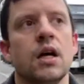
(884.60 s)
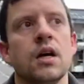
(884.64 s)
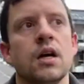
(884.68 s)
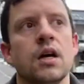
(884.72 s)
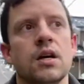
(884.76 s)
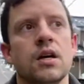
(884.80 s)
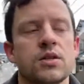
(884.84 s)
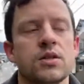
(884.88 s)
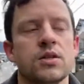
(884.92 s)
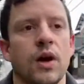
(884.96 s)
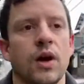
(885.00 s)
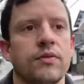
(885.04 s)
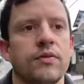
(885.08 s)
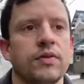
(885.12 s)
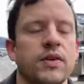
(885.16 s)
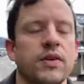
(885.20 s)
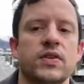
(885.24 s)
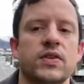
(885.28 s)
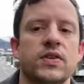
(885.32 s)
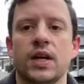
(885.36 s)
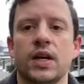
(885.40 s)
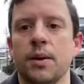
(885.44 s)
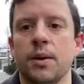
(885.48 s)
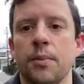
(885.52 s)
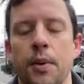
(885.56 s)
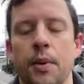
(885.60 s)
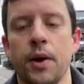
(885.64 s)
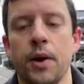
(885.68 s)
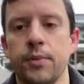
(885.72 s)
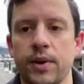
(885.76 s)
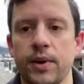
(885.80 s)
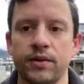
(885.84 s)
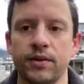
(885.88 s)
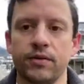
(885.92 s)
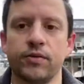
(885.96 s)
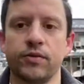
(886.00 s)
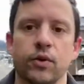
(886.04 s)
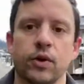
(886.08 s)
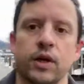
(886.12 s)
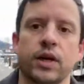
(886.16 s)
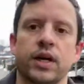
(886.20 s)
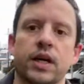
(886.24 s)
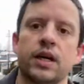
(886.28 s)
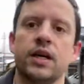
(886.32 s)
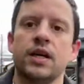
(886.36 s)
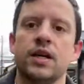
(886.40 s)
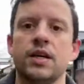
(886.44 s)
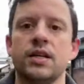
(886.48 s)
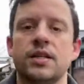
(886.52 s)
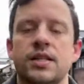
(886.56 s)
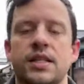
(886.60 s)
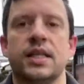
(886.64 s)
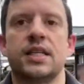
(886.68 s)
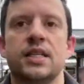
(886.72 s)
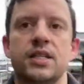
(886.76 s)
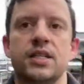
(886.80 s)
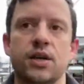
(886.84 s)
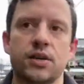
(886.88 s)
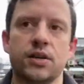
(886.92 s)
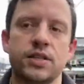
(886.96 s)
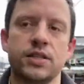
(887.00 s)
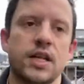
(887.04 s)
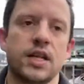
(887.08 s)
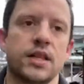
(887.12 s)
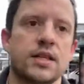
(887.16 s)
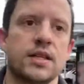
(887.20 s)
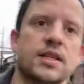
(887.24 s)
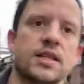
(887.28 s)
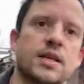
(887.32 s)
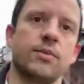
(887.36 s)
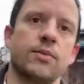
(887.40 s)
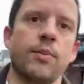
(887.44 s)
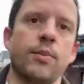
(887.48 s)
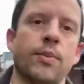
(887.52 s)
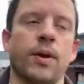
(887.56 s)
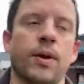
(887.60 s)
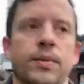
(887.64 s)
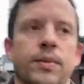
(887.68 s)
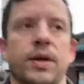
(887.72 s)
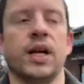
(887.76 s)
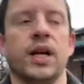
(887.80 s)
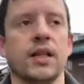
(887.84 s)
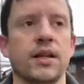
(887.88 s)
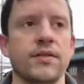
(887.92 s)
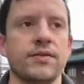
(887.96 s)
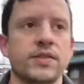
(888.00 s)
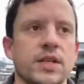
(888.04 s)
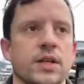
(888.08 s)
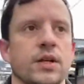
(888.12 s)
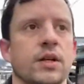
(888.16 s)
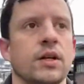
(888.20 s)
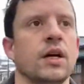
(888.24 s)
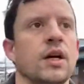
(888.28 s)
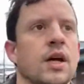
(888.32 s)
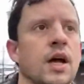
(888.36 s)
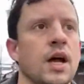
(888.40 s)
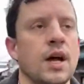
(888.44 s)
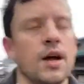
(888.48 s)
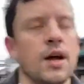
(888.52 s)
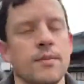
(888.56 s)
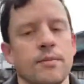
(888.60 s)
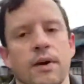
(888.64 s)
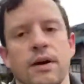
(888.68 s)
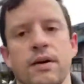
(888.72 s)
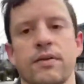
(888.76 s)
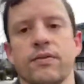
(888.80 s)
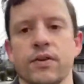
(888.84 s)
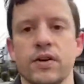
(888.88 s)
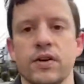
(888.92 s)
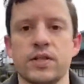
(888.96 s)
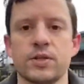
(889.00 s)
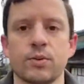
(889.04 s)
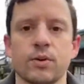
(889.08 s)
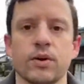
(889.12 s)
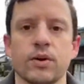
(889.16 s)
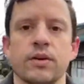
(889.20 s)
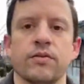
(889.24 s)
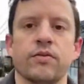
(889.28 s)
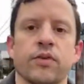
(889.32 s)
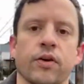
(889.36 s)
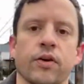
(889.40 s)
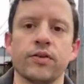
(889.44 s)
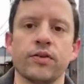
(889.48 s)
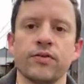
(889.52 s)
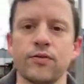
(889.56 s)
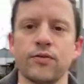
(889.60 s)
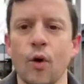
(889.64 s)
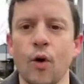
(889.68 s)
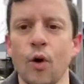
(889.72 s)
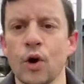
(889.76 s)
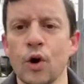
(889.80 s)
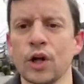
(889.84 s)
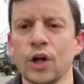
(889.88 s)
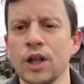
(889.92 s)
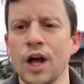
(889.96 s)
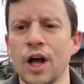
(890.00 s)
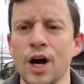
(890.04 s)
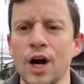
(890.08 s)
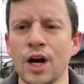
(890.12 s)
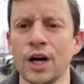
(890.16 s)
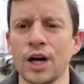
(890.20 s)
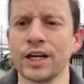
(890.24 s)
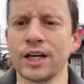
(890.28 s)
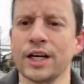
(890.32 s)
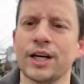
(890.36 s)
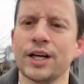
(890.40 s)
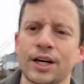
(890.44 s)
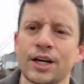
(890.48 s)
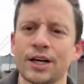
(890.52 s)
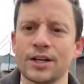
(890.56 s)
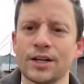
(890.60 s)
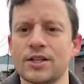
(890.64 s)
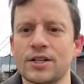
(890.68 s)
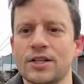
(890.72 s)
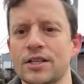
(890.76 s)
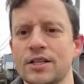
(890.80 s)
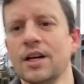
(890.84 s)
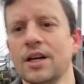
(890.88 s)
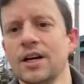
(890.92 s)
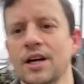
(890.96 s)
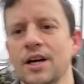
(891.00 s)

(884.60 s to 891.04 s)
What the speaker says: So I've lived in an apartment for 6 years, not the same apartment. I lived in my first one for 4 long years.